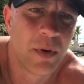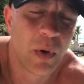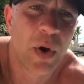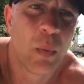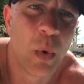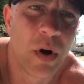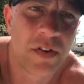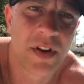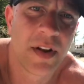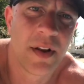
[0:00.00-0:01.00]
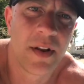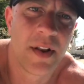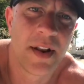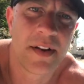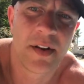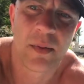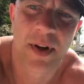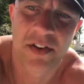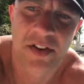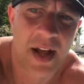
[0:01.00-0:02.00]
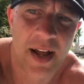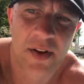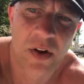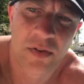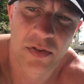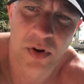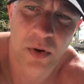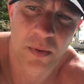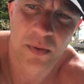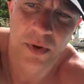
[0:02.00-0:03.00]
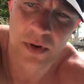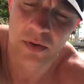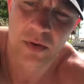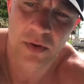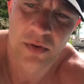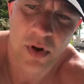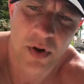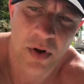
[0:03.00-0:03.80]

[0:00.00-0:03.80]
looking worse than I did when I started off. So you've got